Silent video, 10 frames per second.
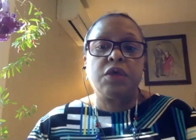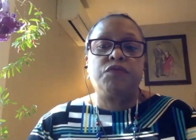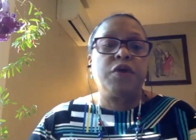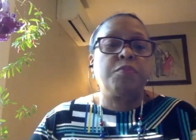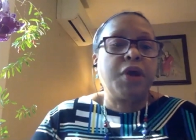
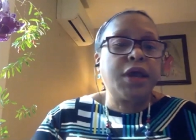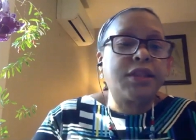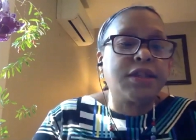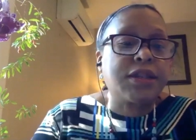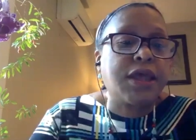fair
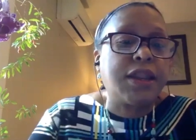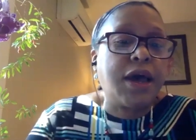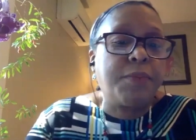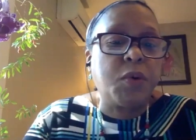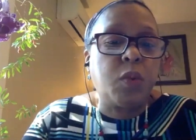prices can
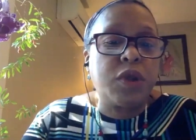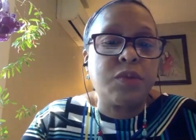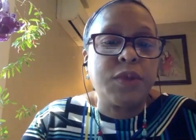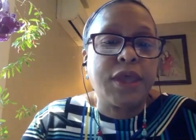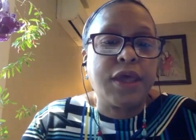happen once
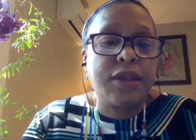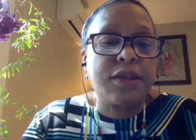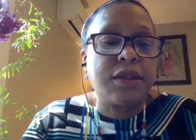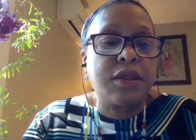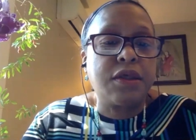we get
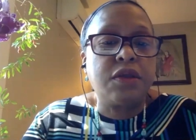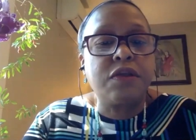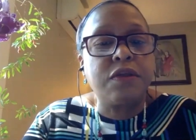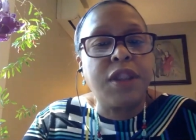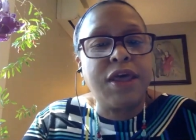
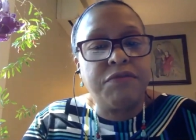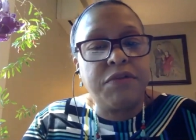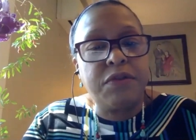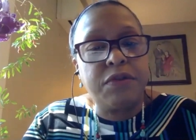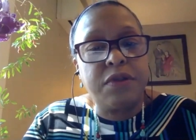to
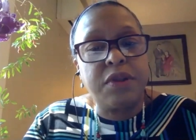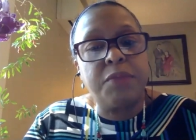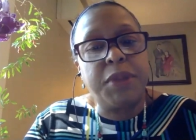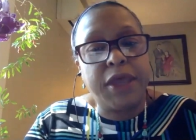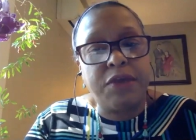level the
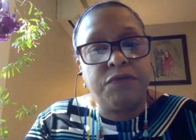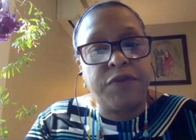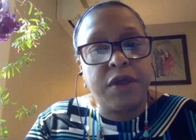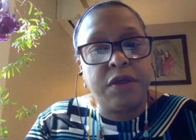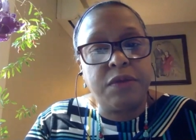playing
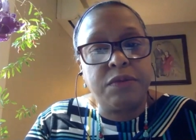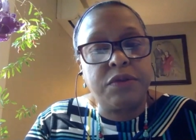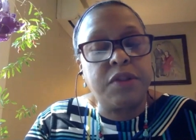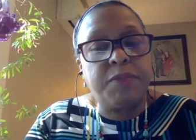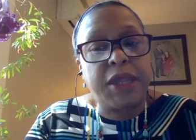field
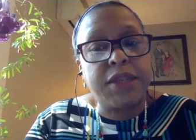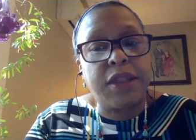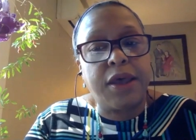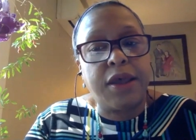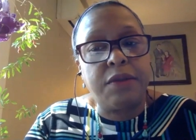to the
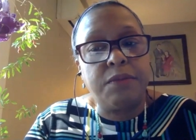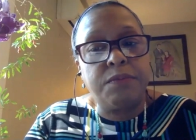baseline.